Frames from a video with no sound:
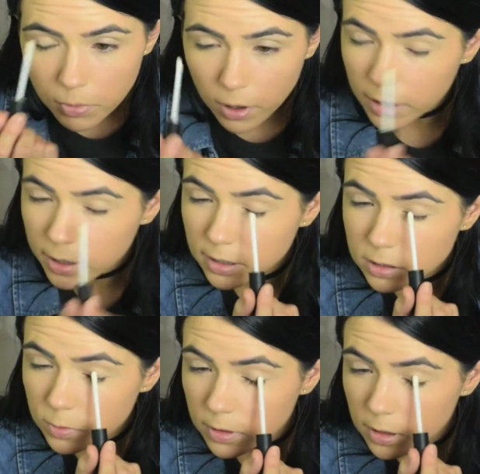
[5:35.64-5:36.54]

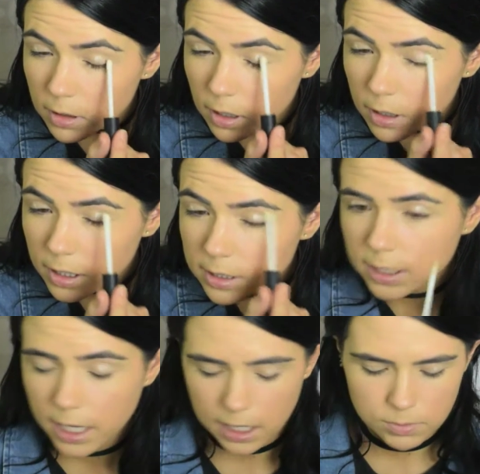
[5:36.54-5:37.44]
Products with the longest
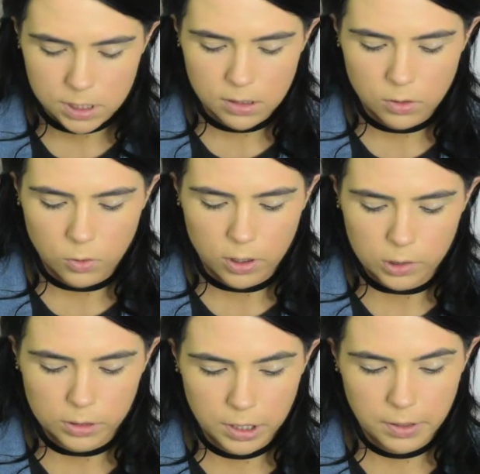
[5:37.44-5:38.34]
names in the world.